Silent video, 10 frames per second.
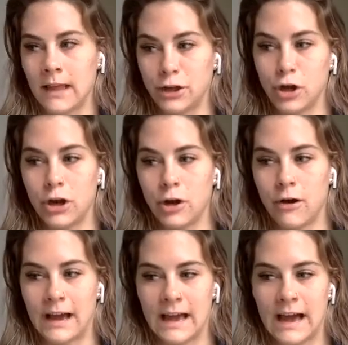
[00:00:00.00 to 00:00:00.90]
Like, no,
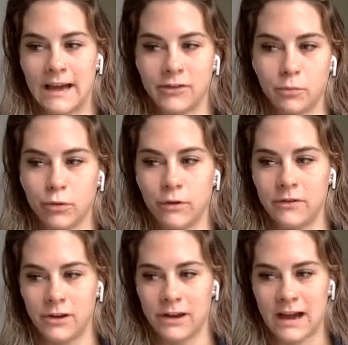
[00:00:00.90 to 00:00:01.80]
I have to prove
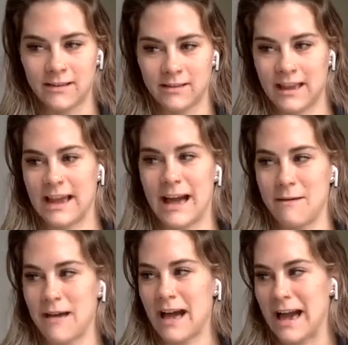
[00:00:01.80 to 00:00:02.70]
to you guys, like
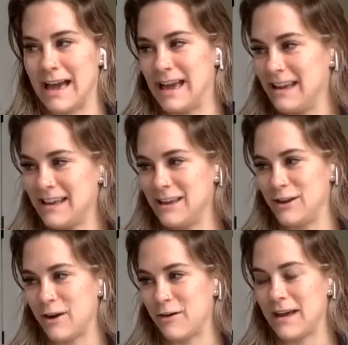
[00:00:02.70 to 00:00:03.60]
I
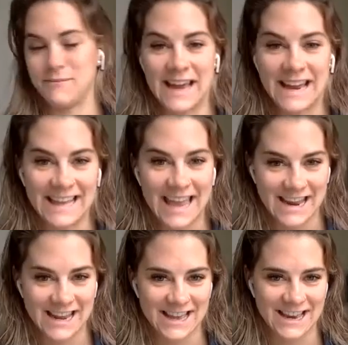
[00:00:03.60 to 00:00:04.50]
am
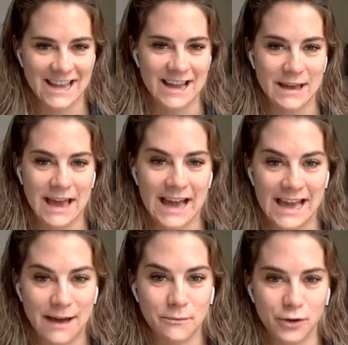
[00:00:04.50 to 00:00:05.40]
dedicated and I
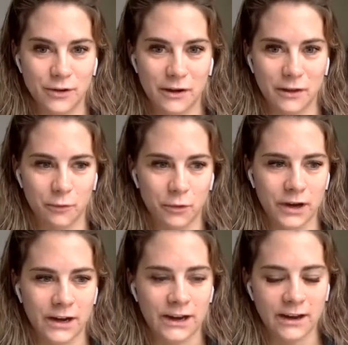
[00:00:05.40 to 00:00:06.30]
am doing all the
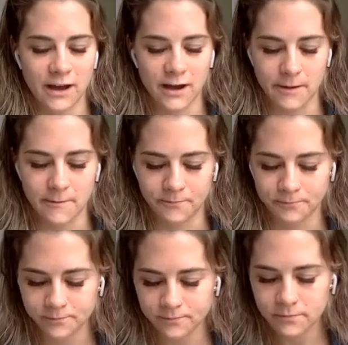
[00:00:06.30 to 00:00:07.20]
work. And
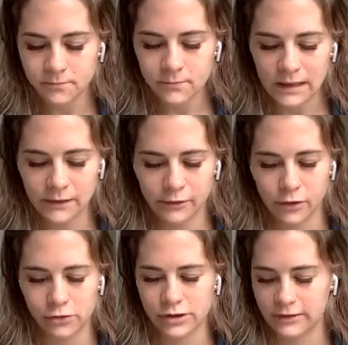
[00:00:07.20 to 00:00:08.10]

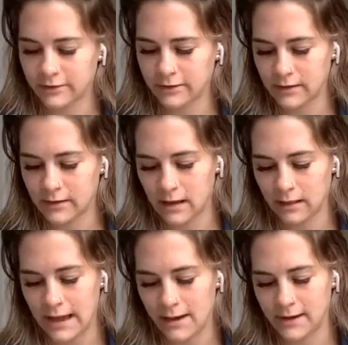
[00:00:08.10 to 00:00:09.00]
so just
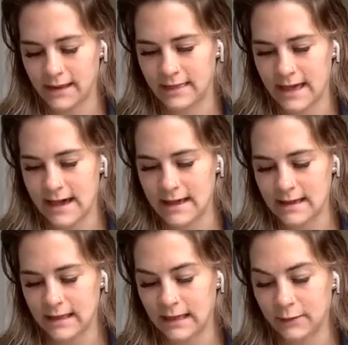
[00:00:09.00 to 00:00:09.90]
allowing that,
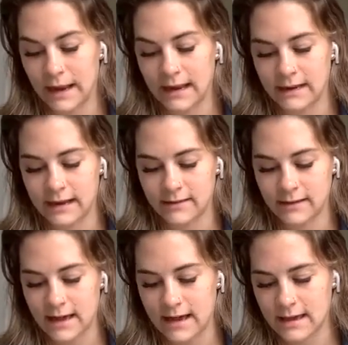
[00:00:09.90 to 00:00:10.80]
like
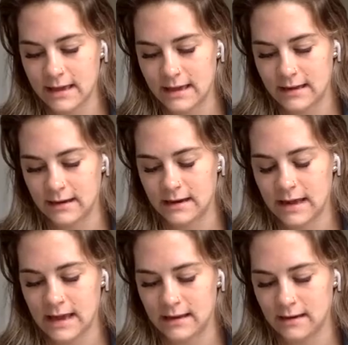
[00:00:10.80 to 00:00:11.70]
recognizing that and